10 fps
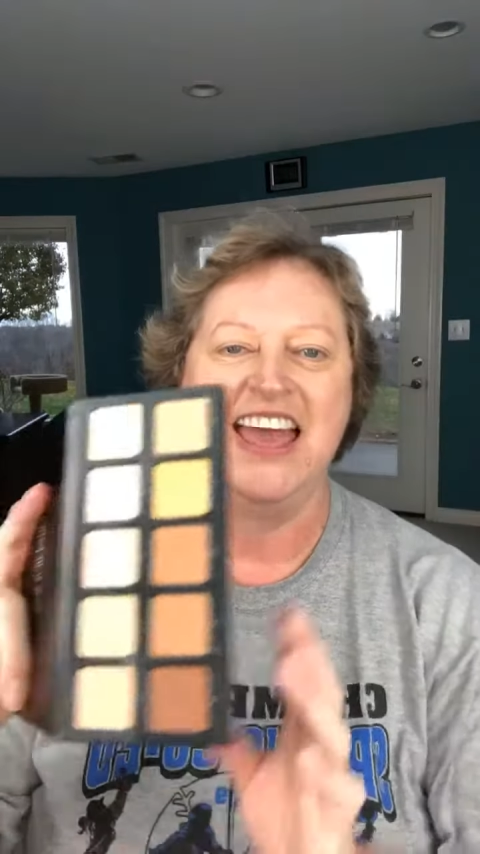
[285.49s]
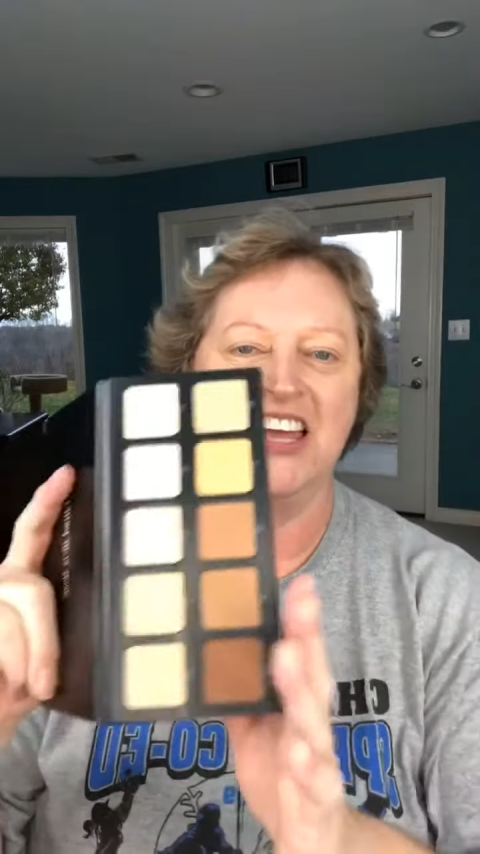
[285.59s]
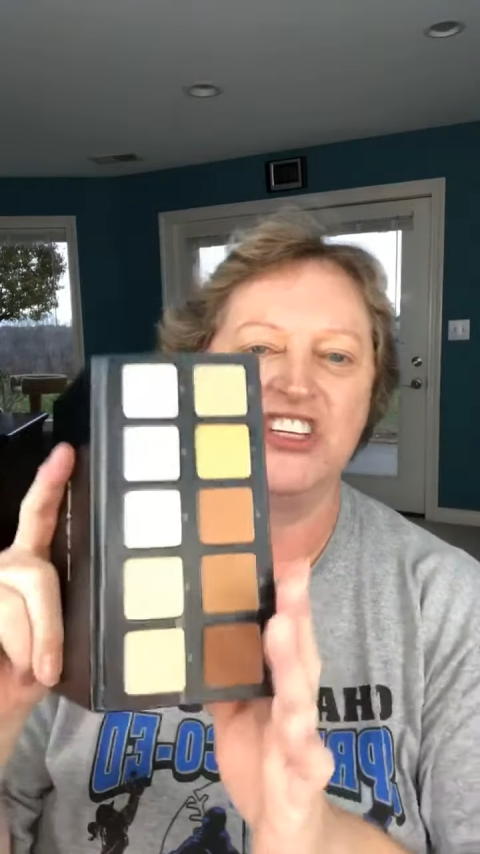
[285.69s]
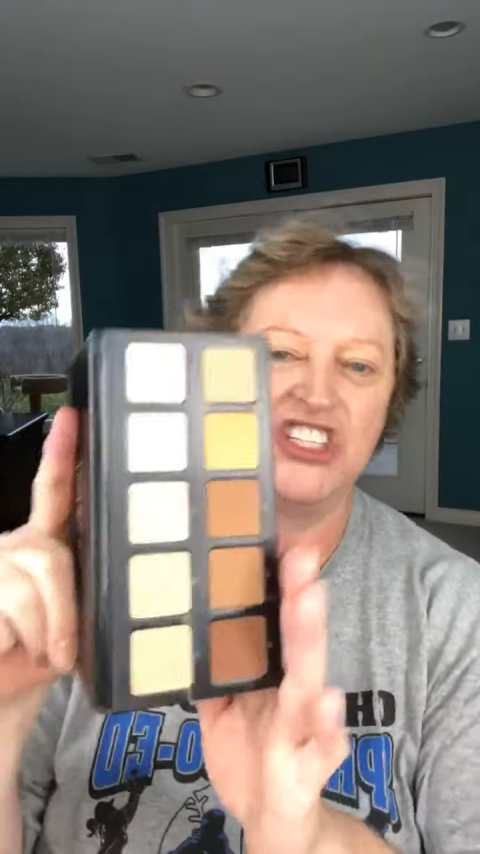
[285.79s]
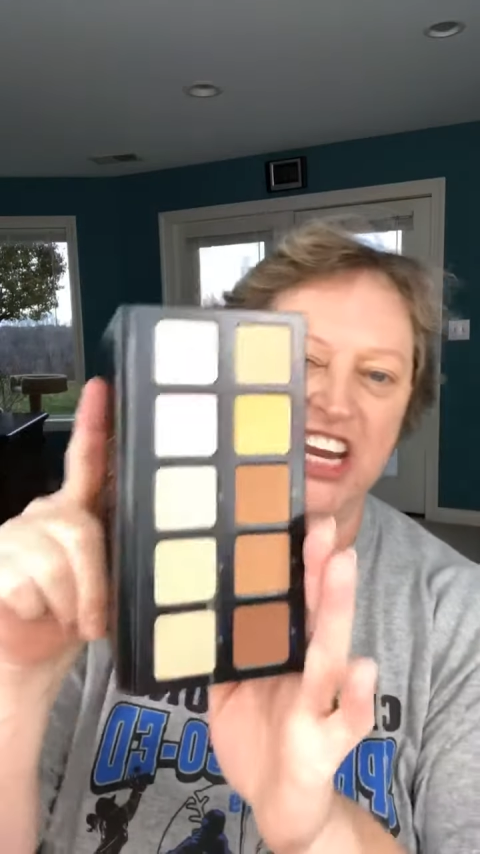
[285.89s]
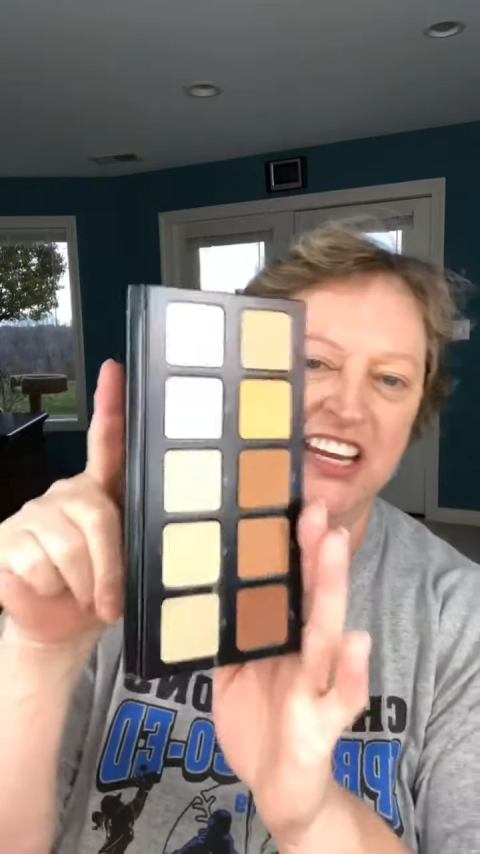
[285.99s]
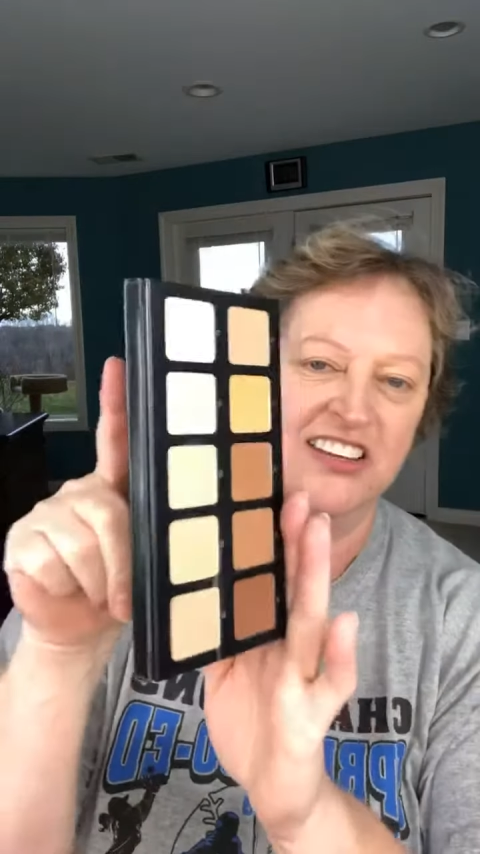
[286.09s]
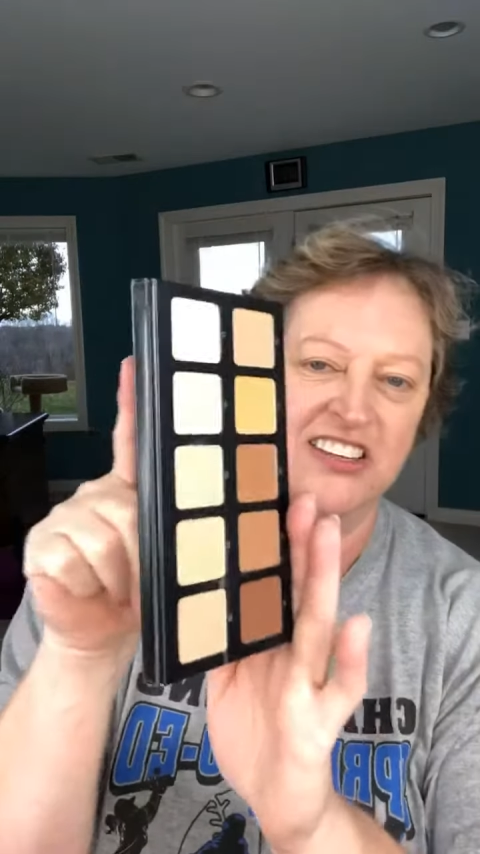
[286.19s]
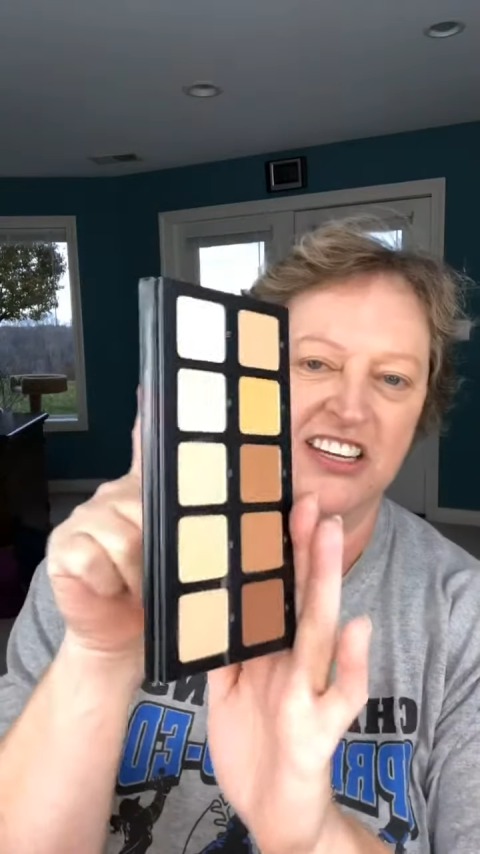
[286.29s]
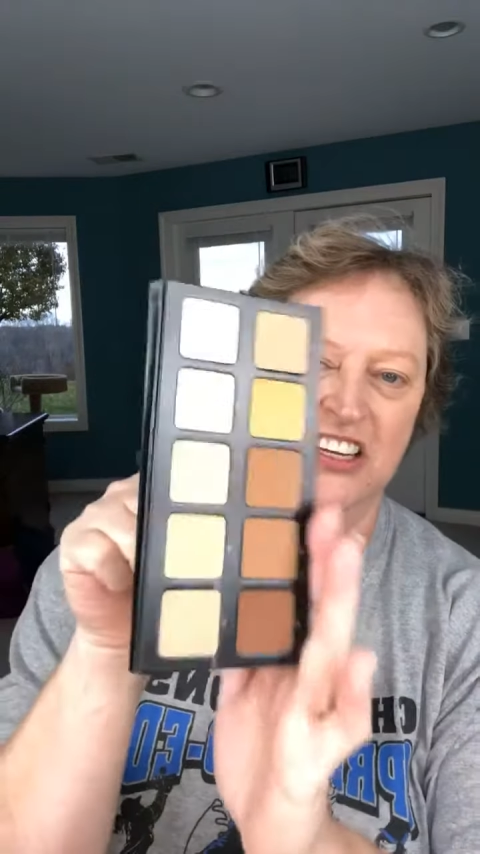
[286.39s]

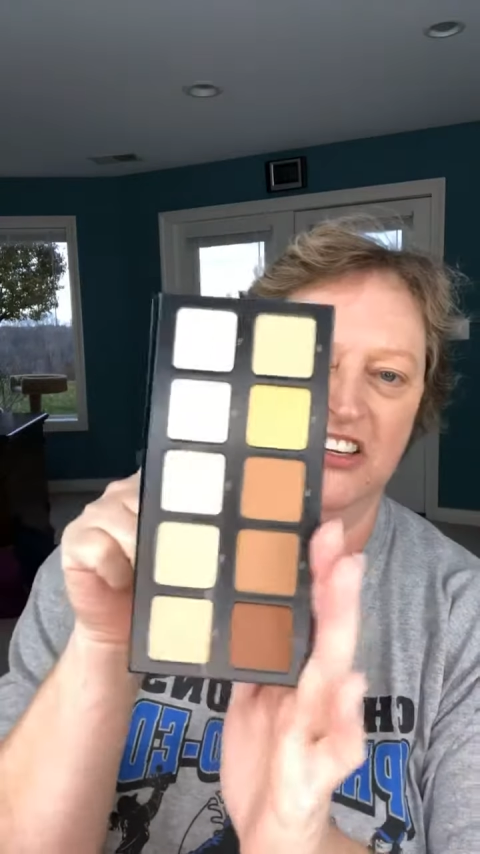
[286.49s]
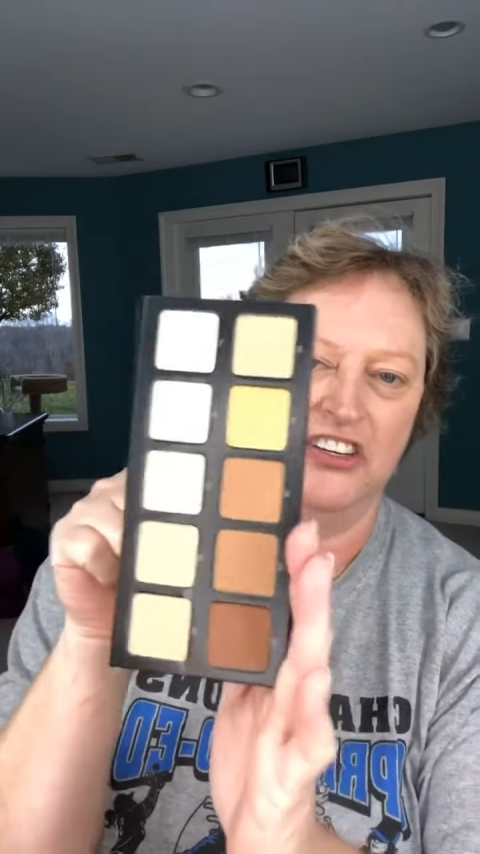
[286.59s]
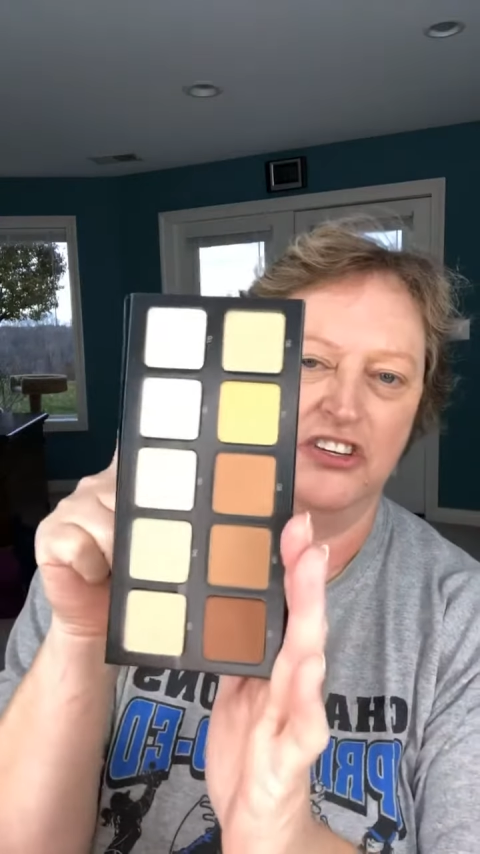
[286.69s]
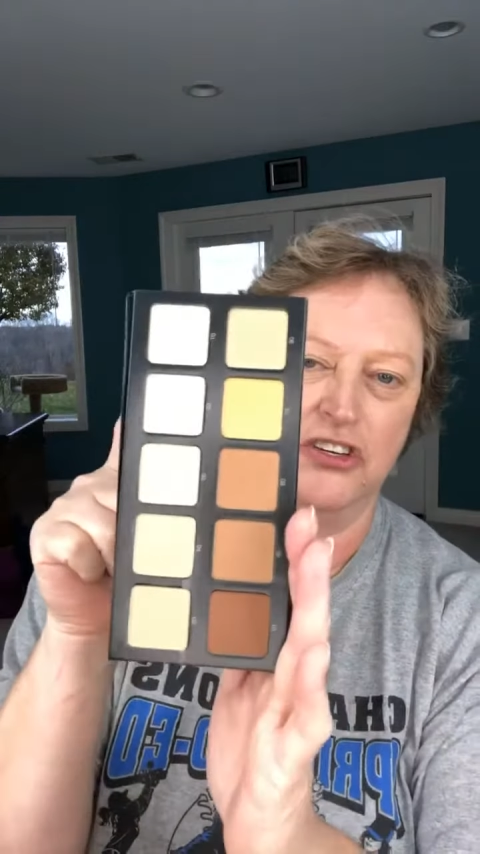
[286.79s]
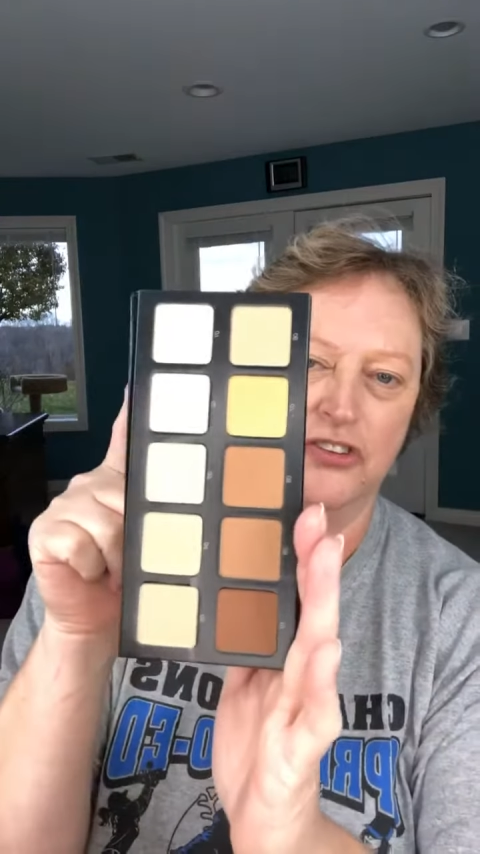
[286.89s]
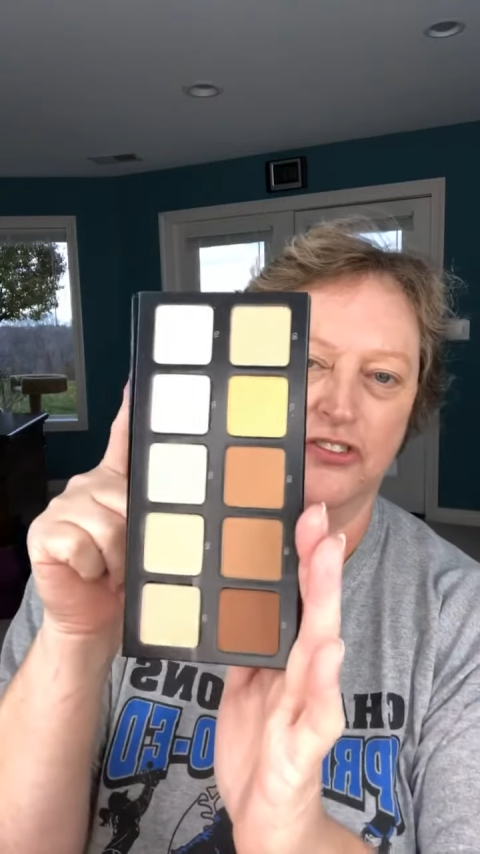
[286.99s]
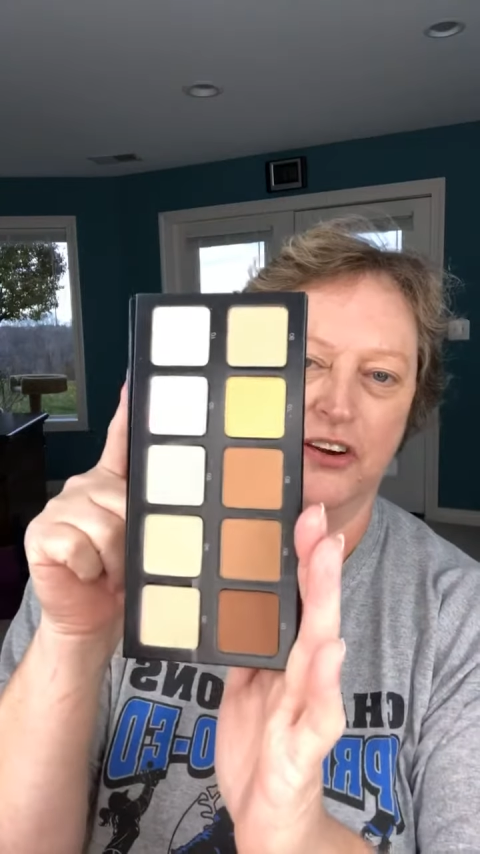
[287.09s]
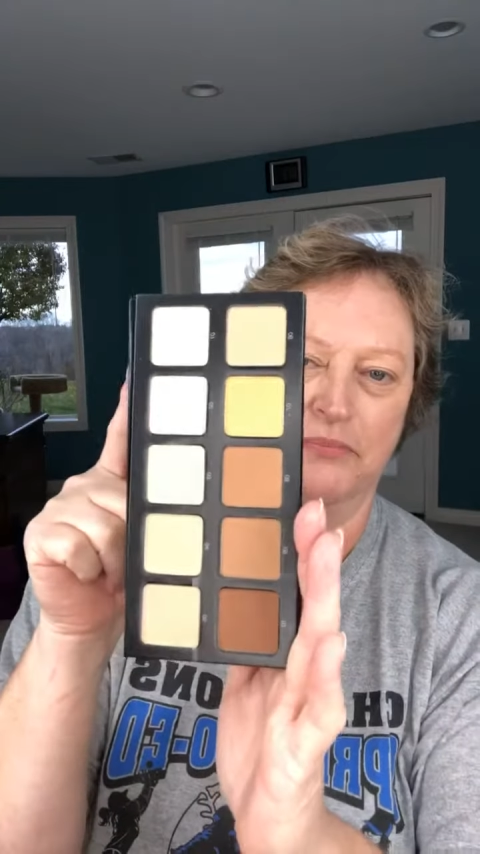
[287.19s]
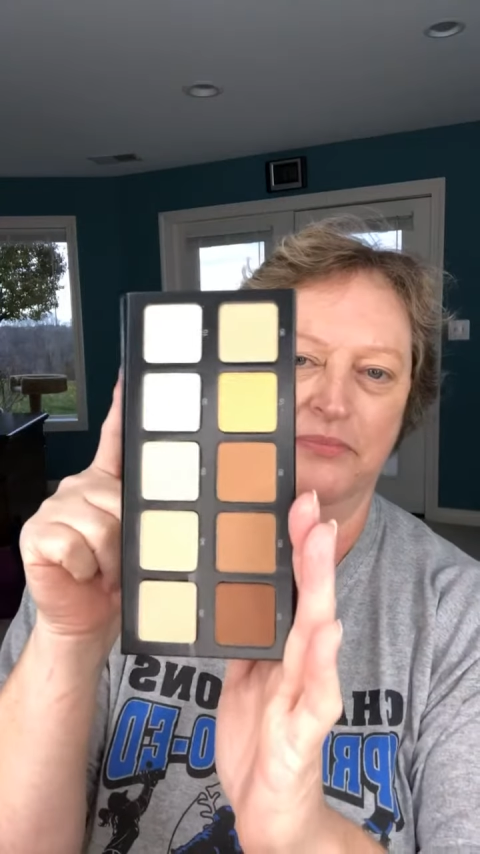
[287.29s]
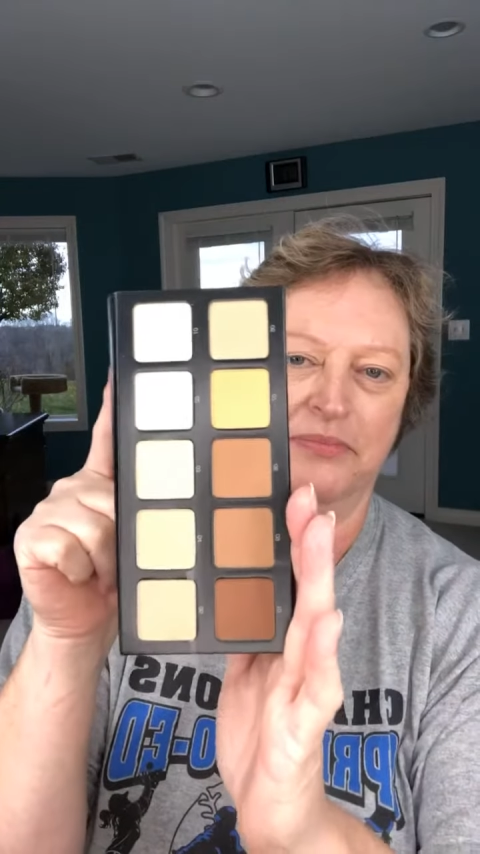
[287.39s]
shades to choose from.